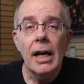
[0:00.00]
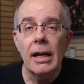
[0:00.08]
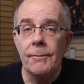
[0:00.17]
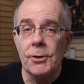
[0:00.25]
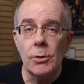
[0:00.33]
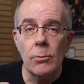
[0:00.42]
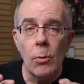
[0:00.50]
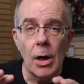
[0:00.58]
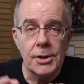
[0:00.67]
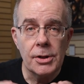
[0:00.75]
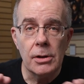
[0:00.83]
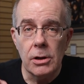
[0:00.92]
If you
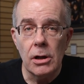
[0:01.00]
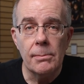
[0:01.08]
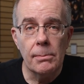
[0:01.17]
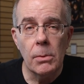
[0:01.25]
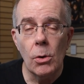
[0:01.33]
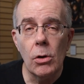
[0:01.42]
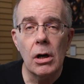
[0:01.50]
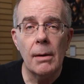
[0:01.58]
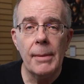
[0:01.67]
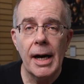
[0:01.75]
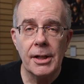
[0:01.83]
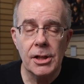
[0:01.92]
want to learn more
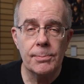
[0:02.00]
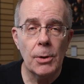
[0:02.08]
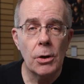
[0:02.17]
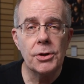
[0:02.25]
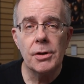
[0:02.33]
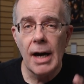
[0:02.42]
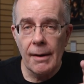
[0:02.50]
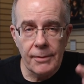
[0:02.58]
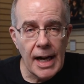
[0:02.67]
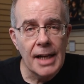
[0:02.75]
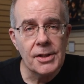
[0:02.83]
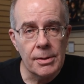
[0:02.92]
about exposure, I've
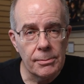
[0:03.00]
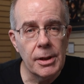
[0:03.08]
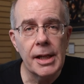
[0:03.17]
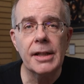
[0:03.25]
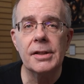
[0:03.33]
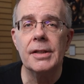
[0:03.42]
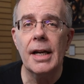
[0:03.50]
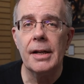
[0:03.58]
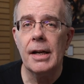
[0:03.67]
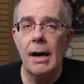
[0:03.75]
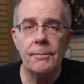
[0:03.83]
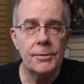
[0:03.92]
got some links
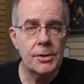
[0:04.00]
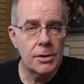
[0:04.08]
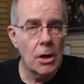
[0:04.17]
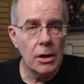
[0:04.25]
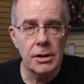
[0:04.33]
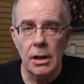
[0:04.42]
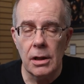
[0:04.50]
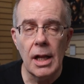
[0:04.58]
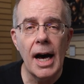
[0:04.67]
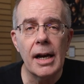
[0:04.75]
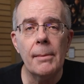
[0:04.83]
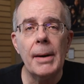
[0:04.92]
that I've talked a
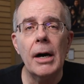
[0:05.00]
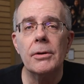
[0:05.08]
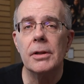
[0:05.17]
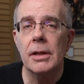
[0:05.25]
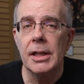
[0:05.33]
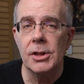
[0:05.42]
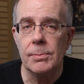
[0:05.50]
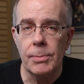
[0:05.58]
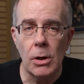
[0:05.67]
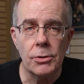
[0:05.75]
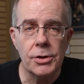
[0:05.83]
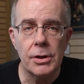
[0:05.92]
lot about
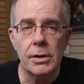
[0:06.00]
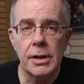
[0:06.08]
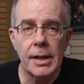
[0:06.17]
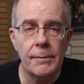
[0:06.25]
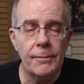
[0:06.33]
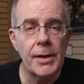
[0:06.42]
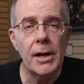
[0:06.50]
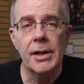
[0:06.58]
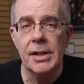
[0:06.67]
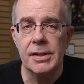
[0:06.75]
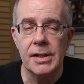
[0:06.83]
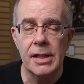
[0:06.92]
exposure in various